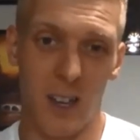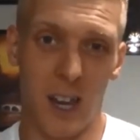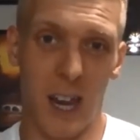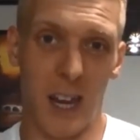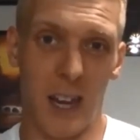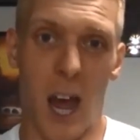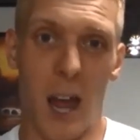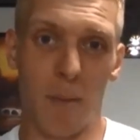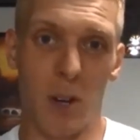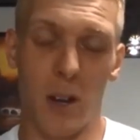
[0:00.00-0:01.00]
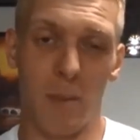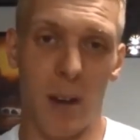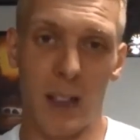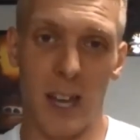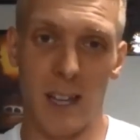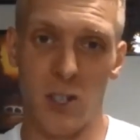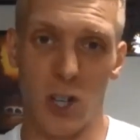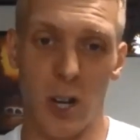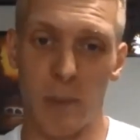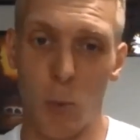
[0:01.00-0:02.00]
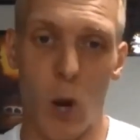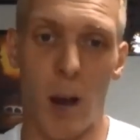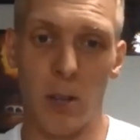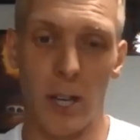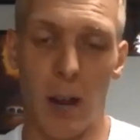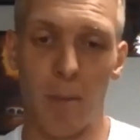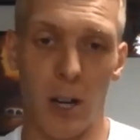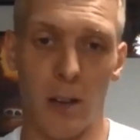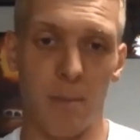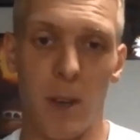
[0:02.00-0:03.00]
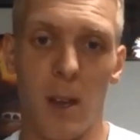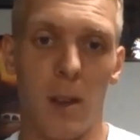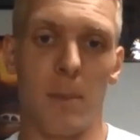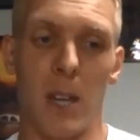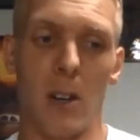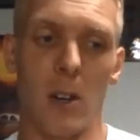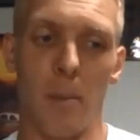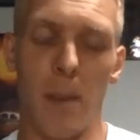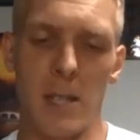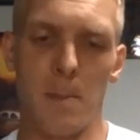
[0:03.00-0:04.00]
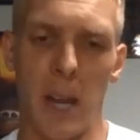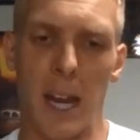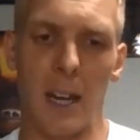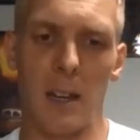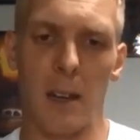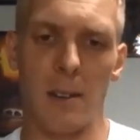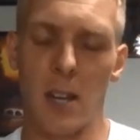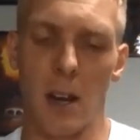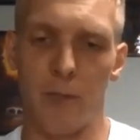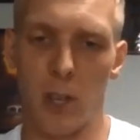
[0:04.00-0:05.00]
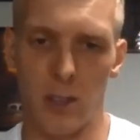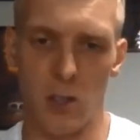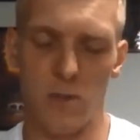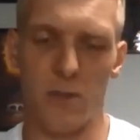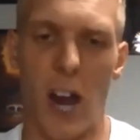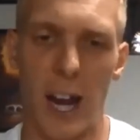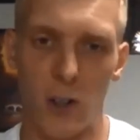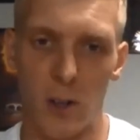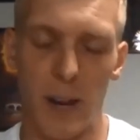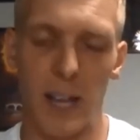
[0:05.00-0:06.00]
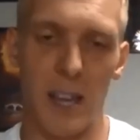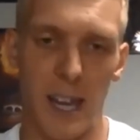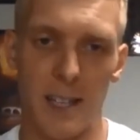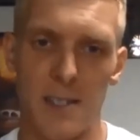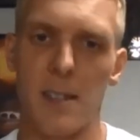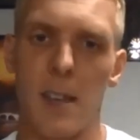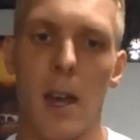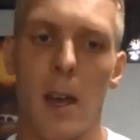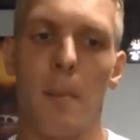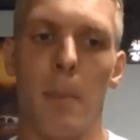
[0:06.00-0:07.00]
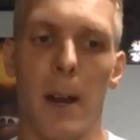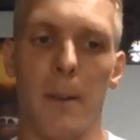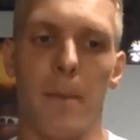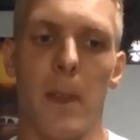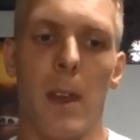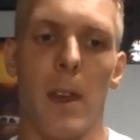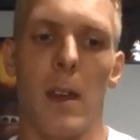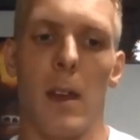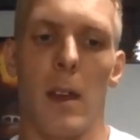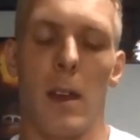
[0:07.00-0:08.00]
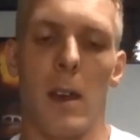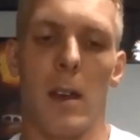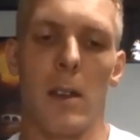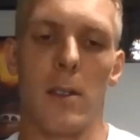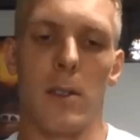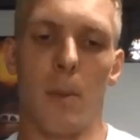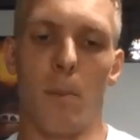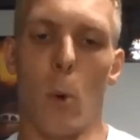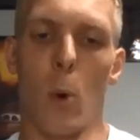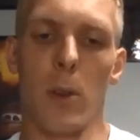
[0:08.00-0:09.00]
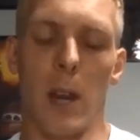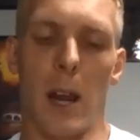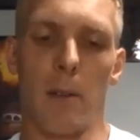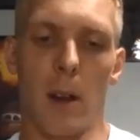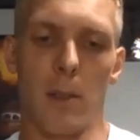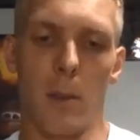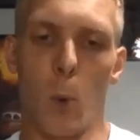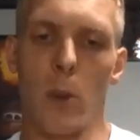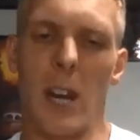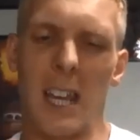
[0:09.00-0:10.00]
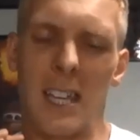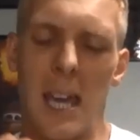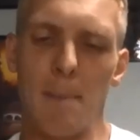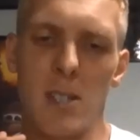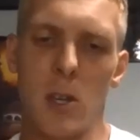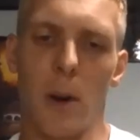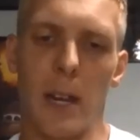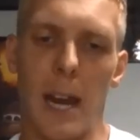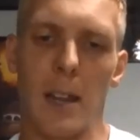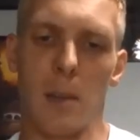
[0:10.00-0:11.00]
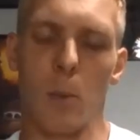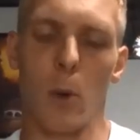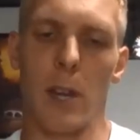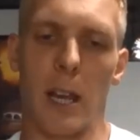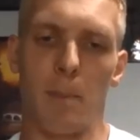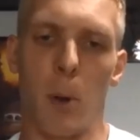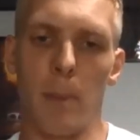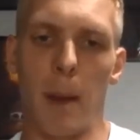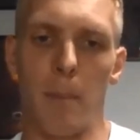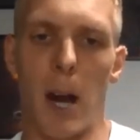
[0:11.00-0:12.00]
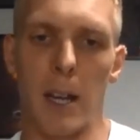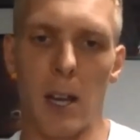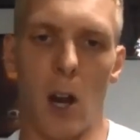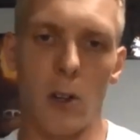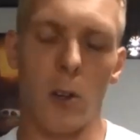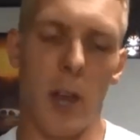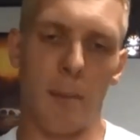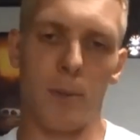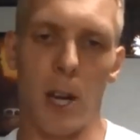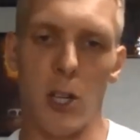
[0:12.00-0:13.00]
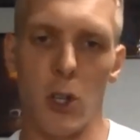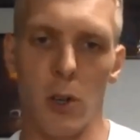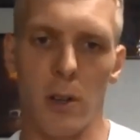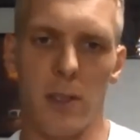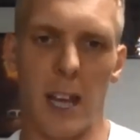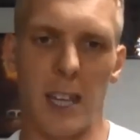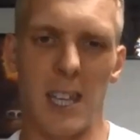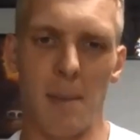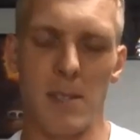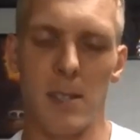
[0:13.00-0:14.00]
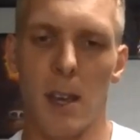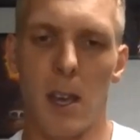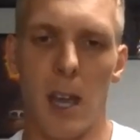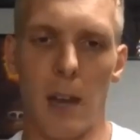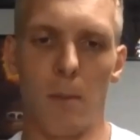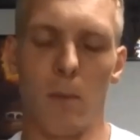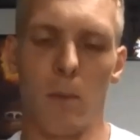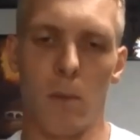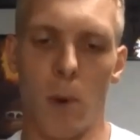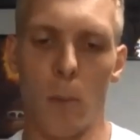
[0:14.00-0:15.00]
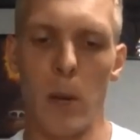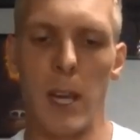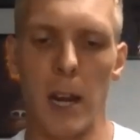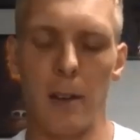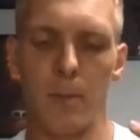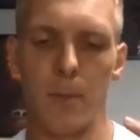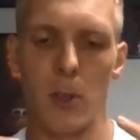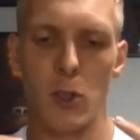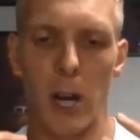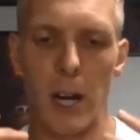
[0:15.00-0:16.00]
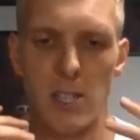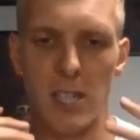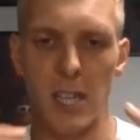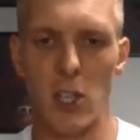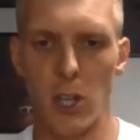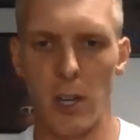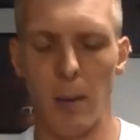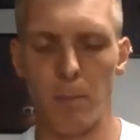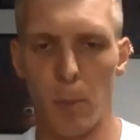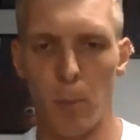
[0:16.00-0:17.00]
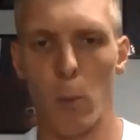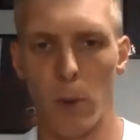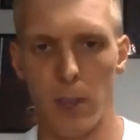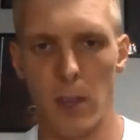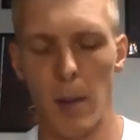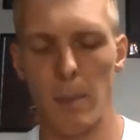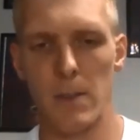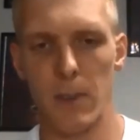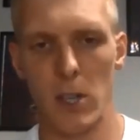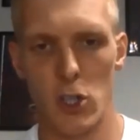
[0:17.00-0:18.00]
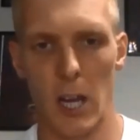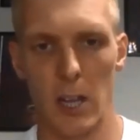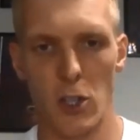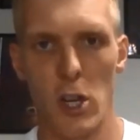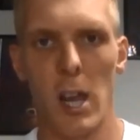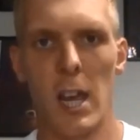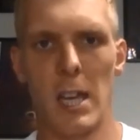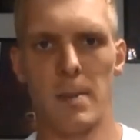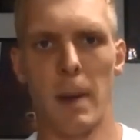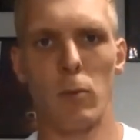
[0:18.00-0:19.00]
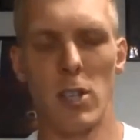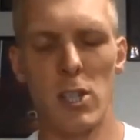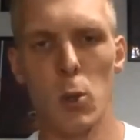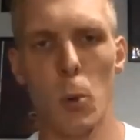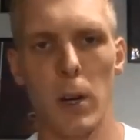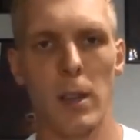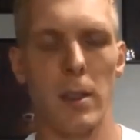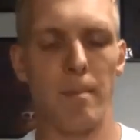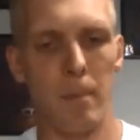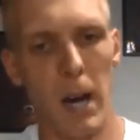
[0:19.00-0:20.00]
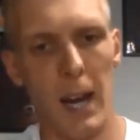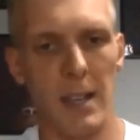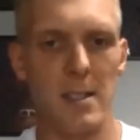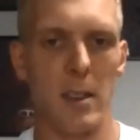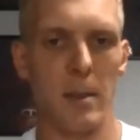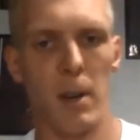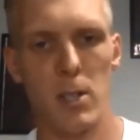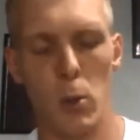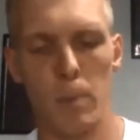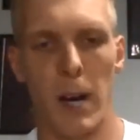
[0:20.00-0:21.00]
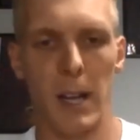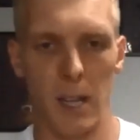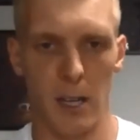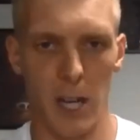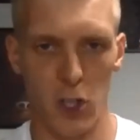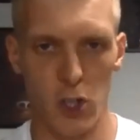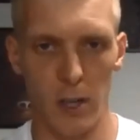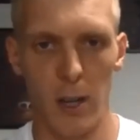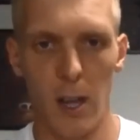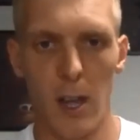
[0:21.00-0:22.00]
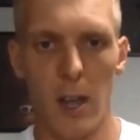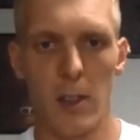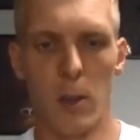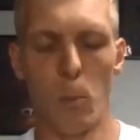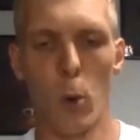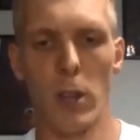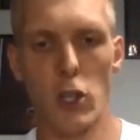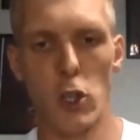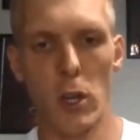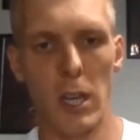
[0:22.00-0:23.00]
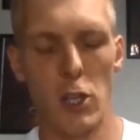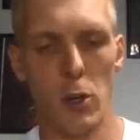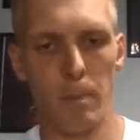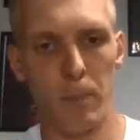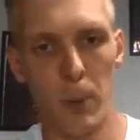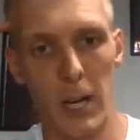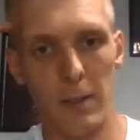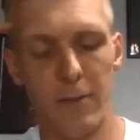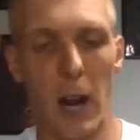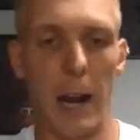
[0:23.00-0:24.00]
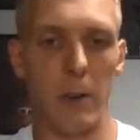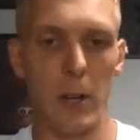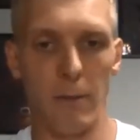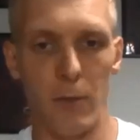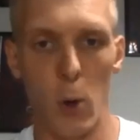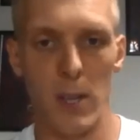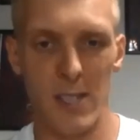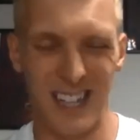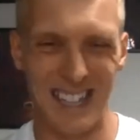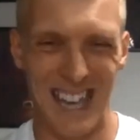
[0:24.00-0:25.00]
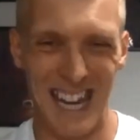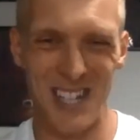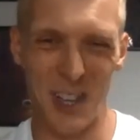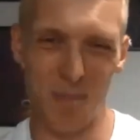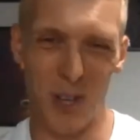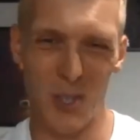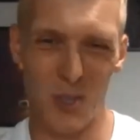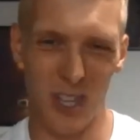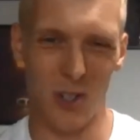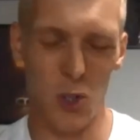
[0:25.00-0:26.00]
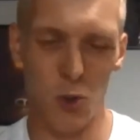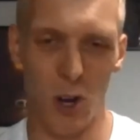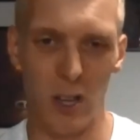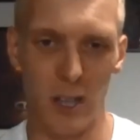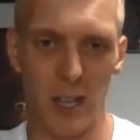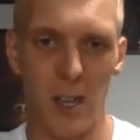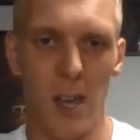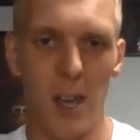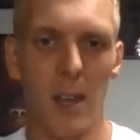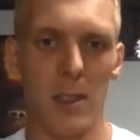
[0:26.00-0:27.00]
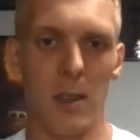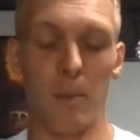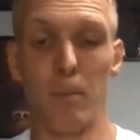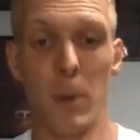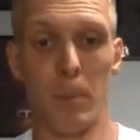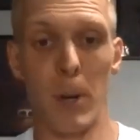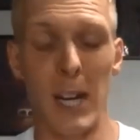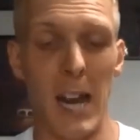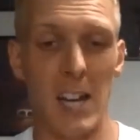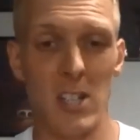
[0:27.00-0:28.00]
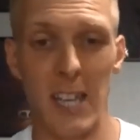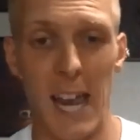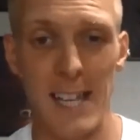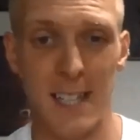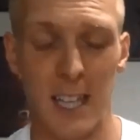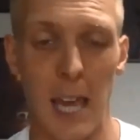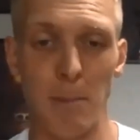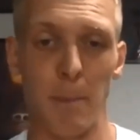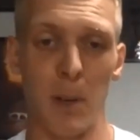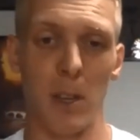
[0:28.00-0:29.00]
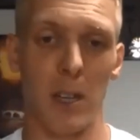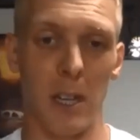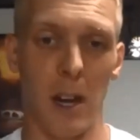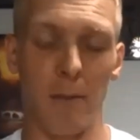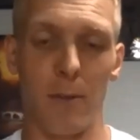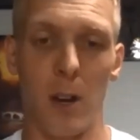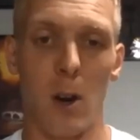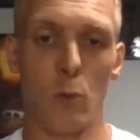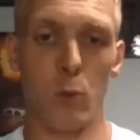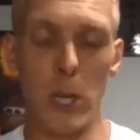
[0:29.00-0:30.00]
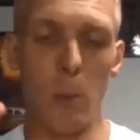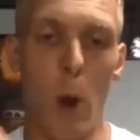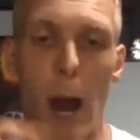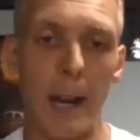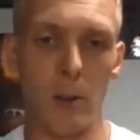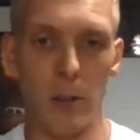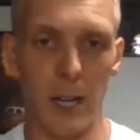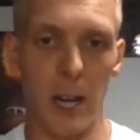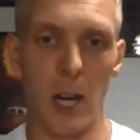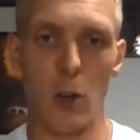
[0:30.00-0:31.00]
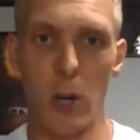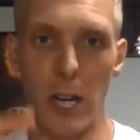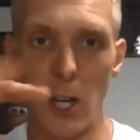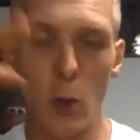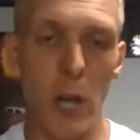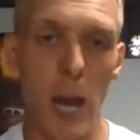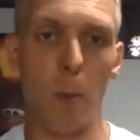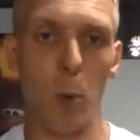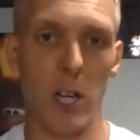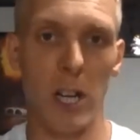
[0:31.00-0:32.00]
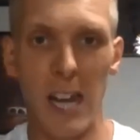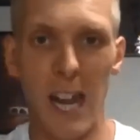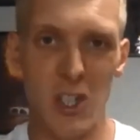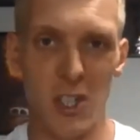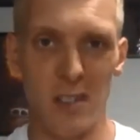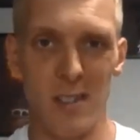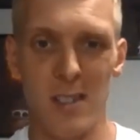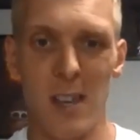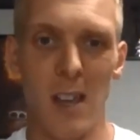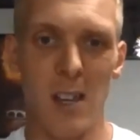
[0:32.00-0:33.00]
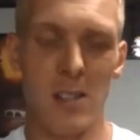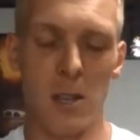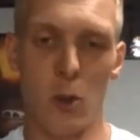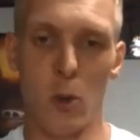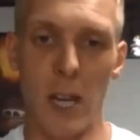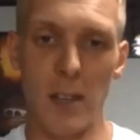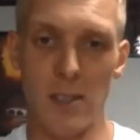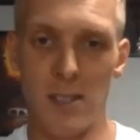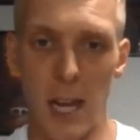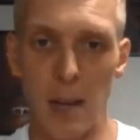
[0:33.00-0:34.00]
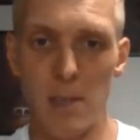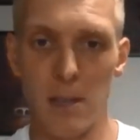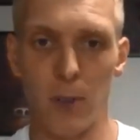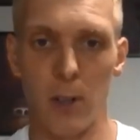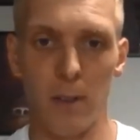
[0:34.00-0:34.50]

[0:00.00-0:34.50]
And I'm going to, my legs are going to be wobbling. I'm going to be under immense pain and it's going to feel like there's fire in my legs. But the more that I the more that I kept going at it, the more that I put my body under that pressure that I kept and what we kind of try to teach and, and promote within the MS Fitness Challenge is about restoring the mind to the muscle body connection. The more that you can get your brain firing and focused and engaged in the muscles that are struggling, the, the brain actually has the capability of rewiring and creating new network connections to create the same different